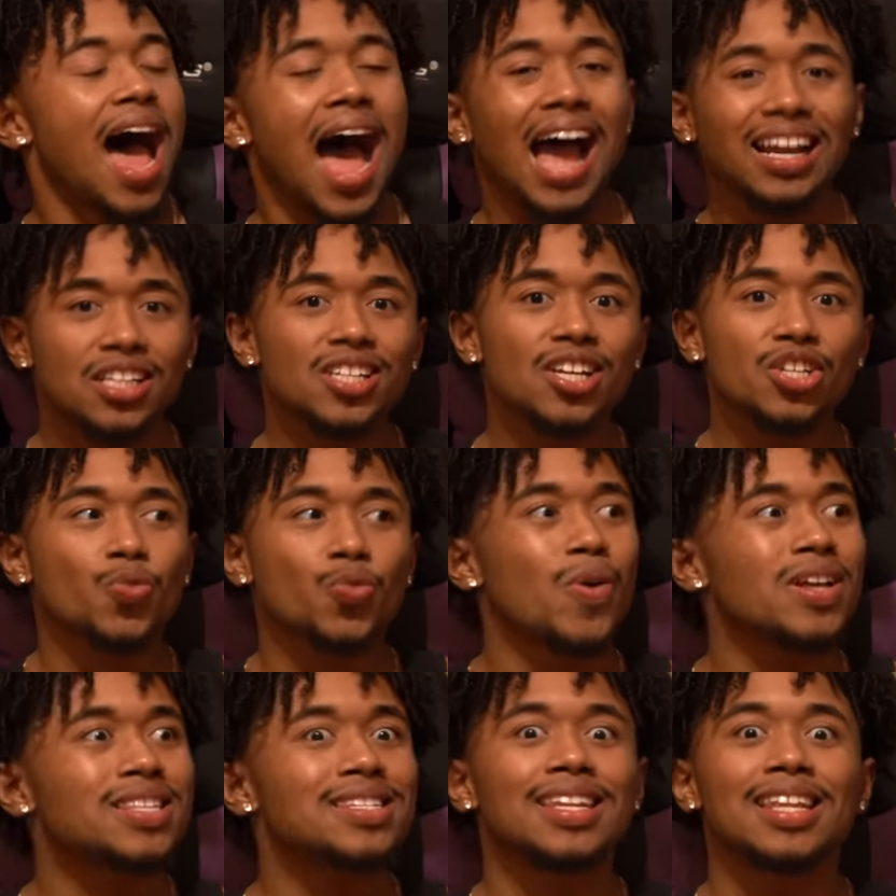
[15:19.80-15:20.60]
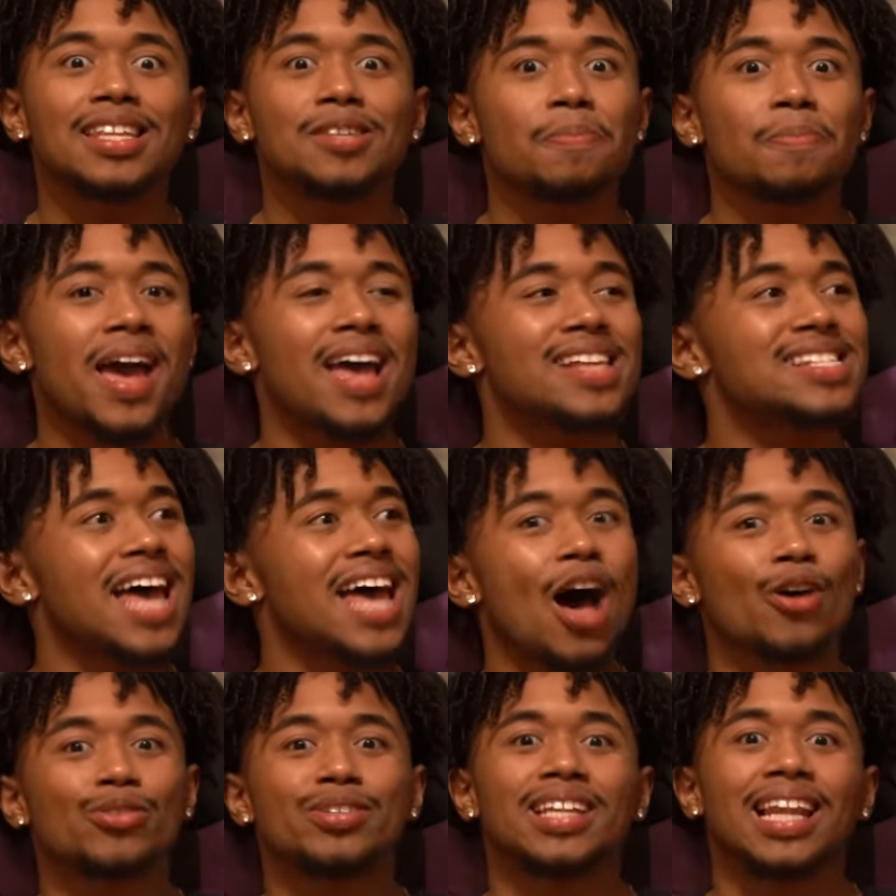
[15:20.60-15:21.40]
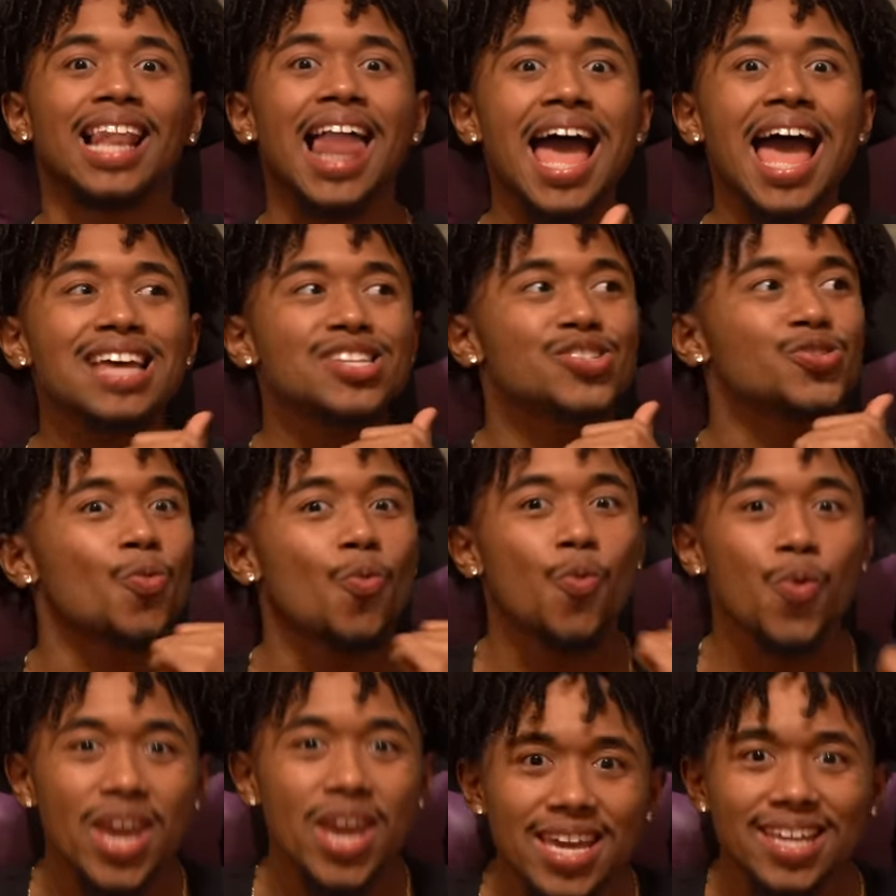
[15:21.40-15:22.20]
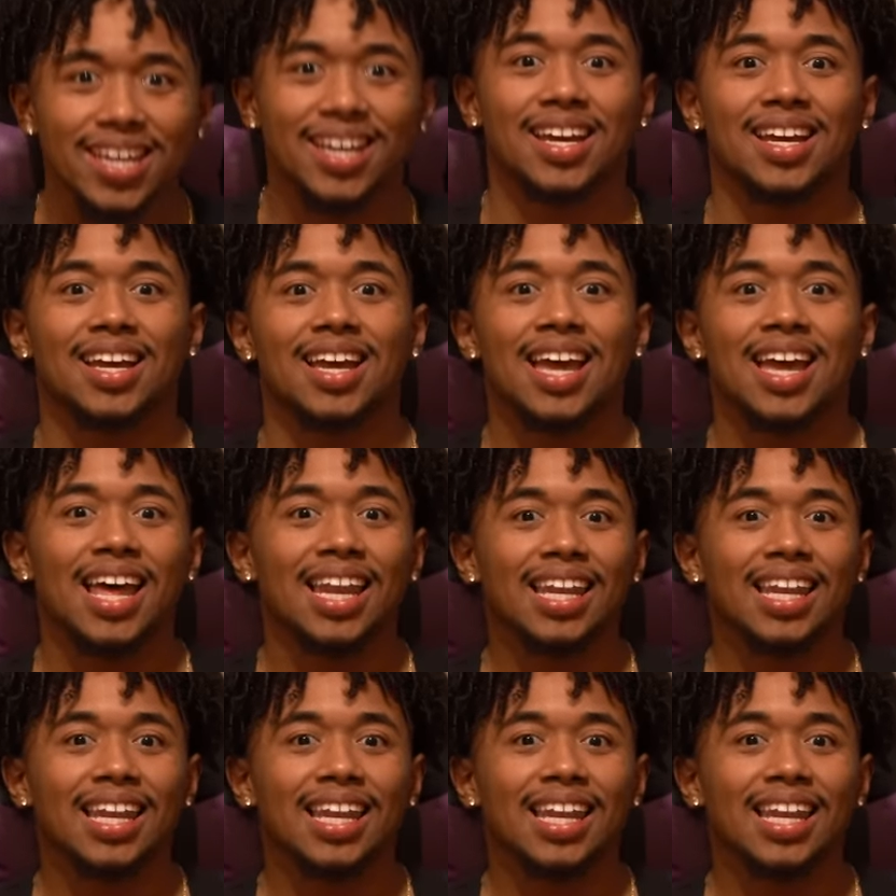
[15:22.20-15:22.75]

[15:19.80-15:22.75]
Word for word: I just went to this man's house last week.